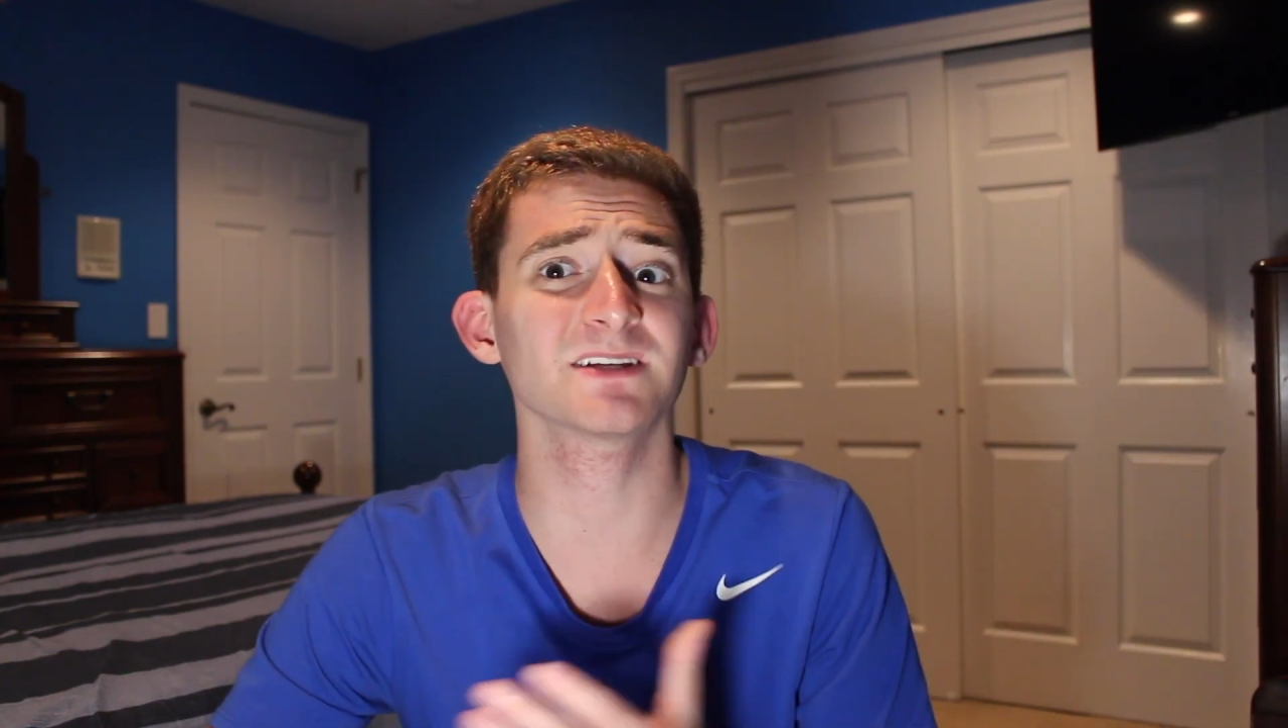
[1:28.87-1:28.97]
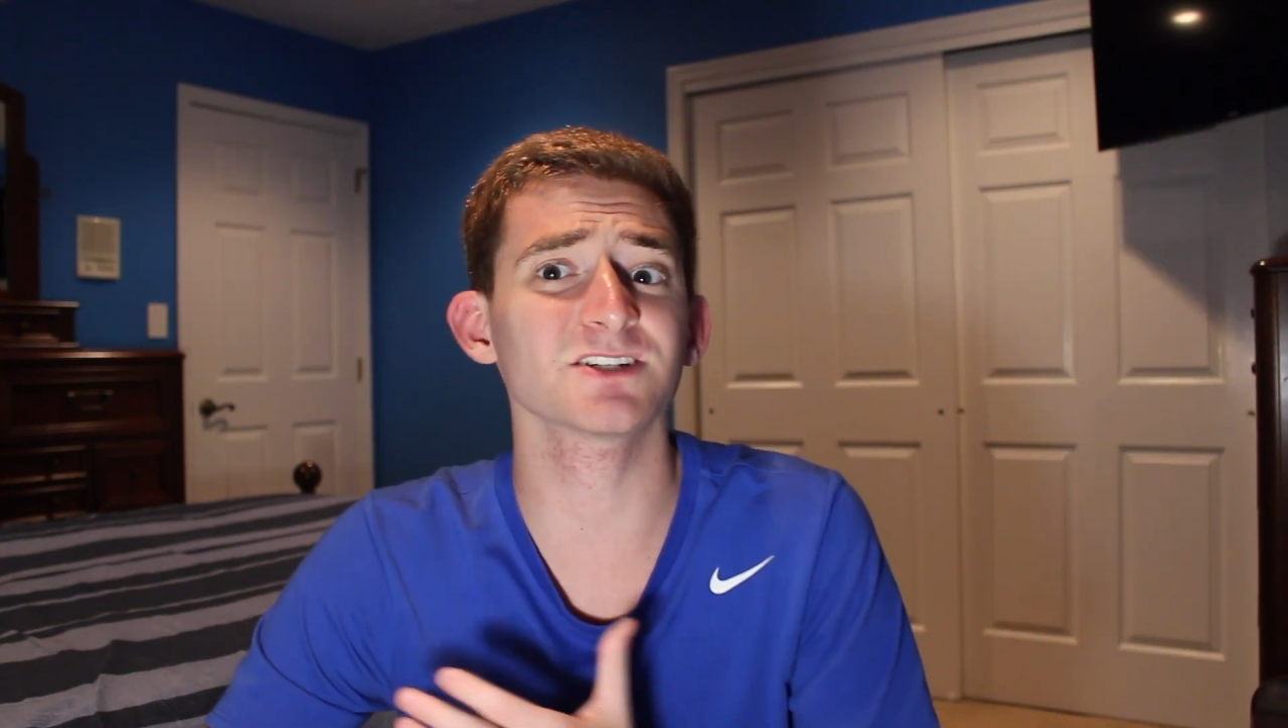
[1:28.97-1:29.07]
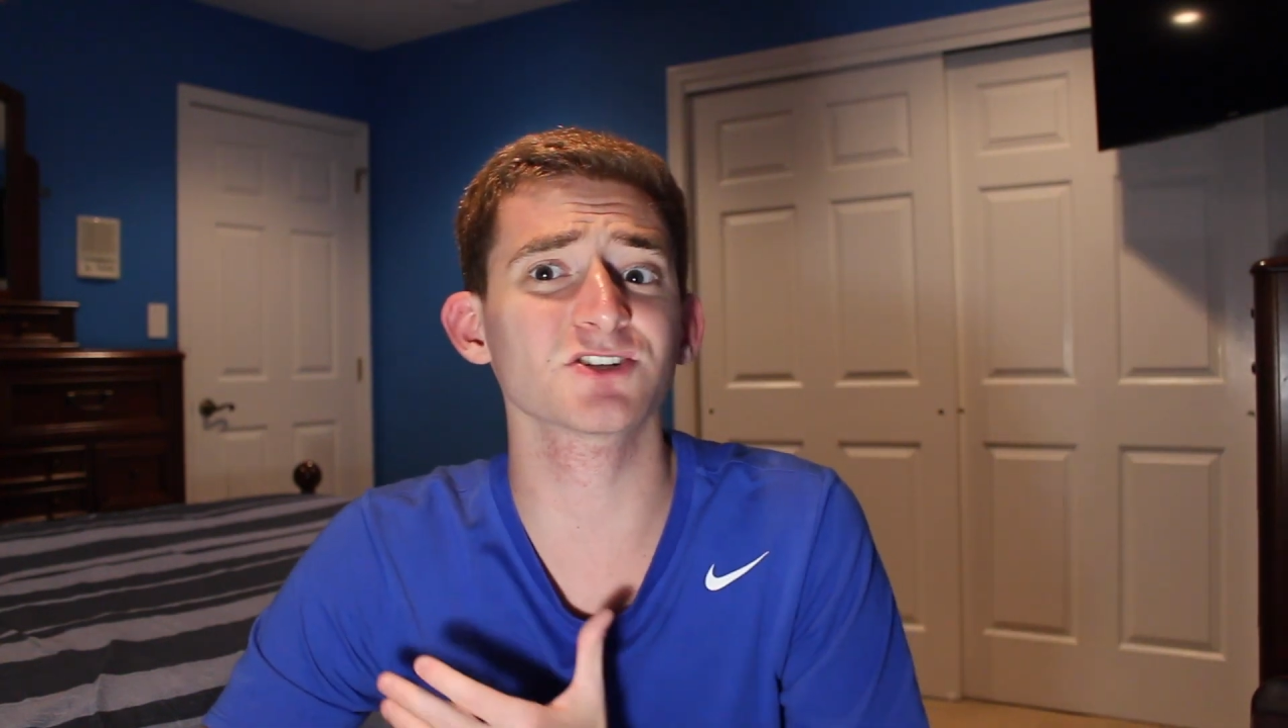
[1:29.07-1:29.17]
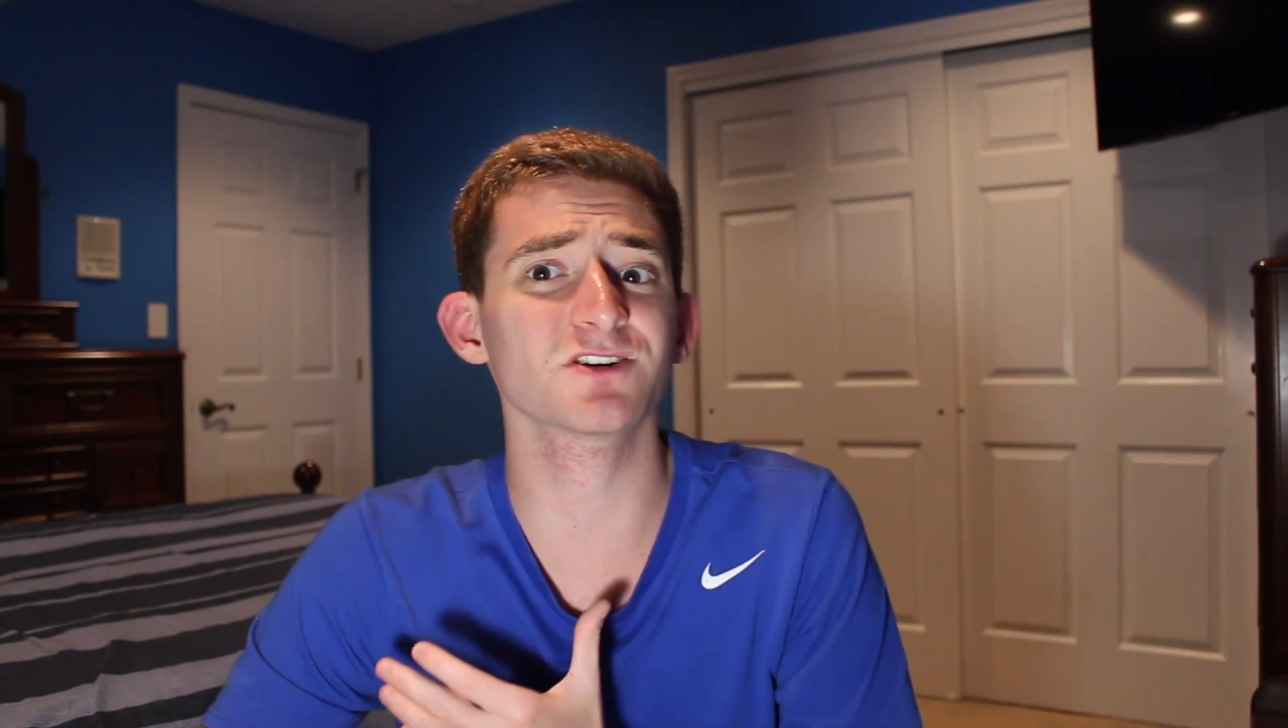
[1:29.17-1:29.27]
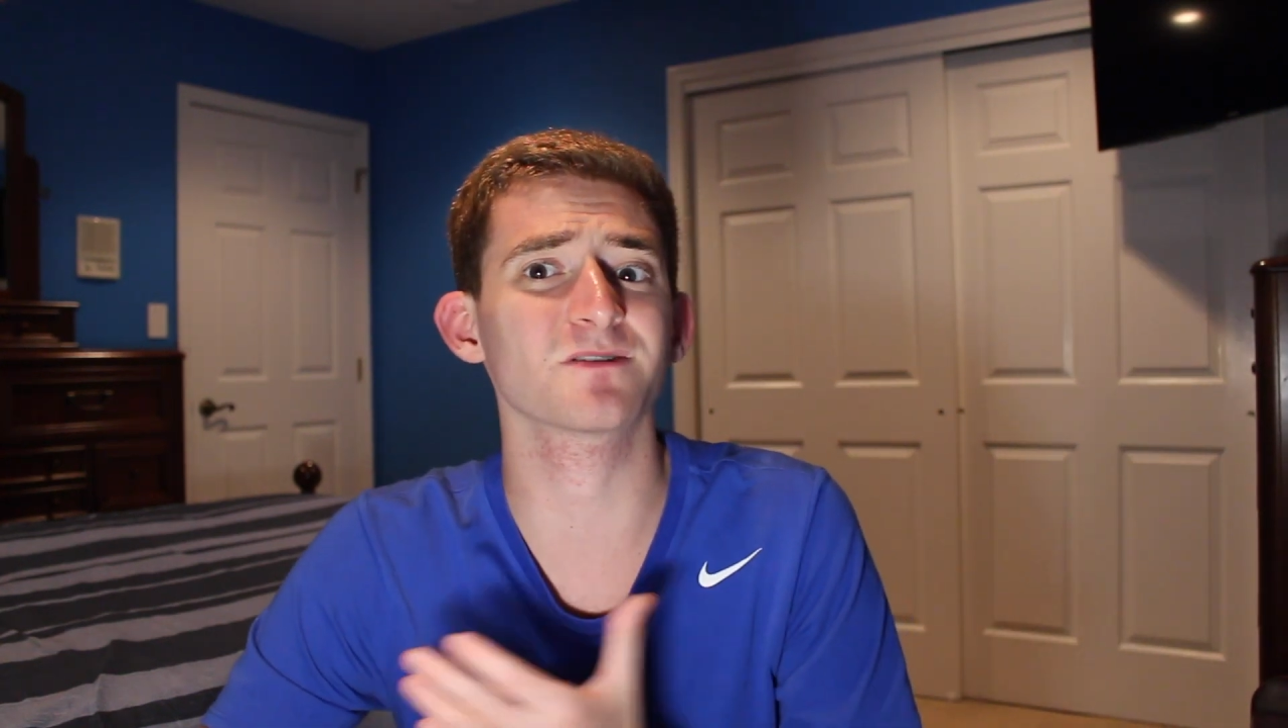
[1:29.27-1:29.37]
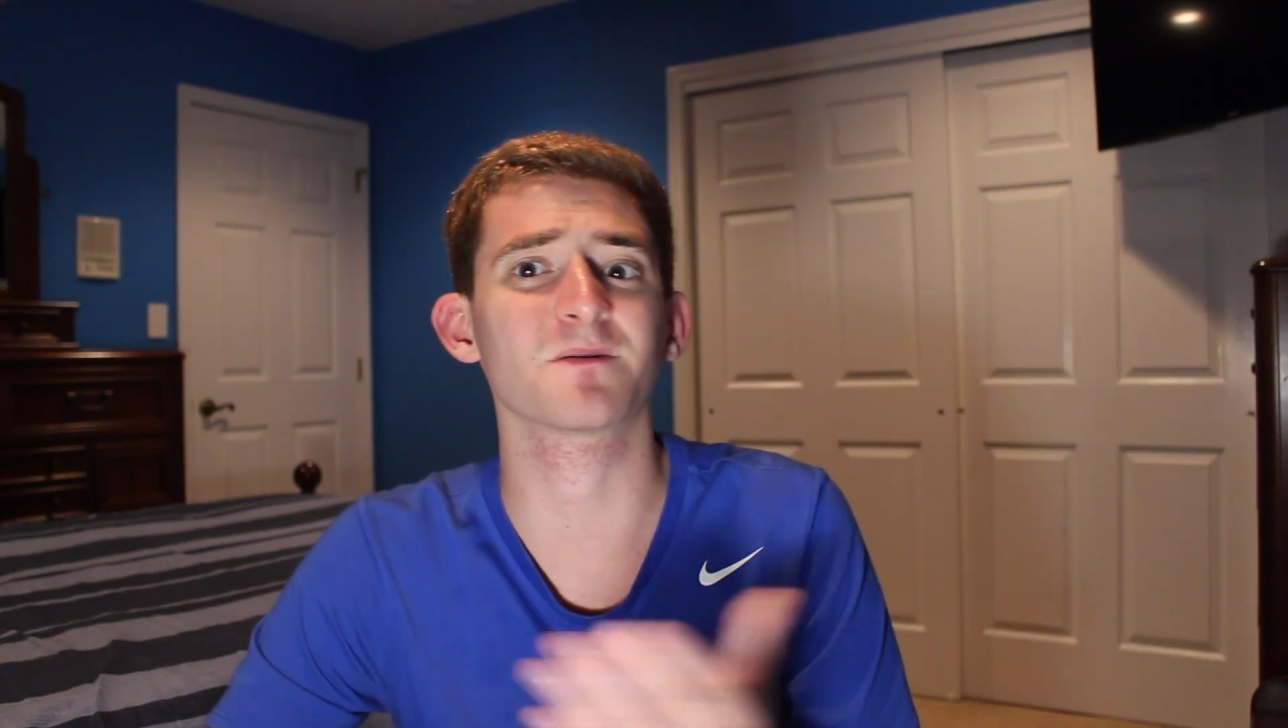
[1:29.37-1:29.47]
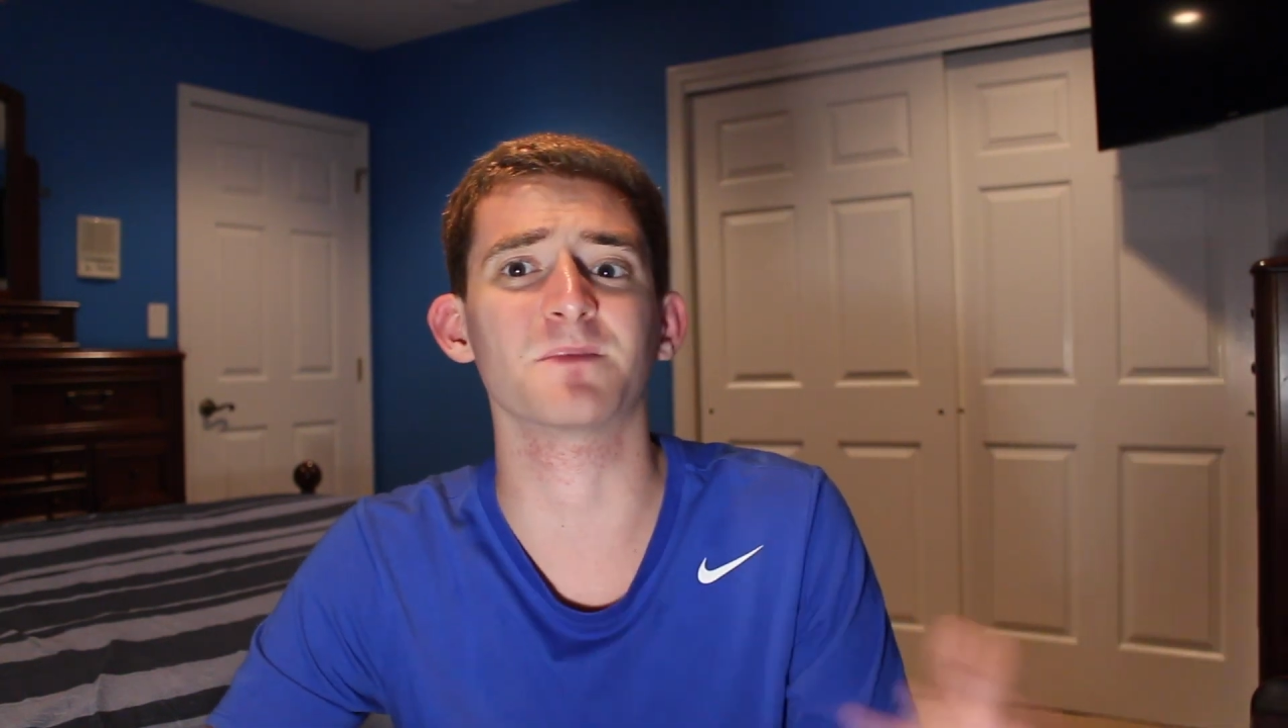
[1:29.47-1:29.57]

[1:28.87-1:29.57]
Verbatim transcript: essentially your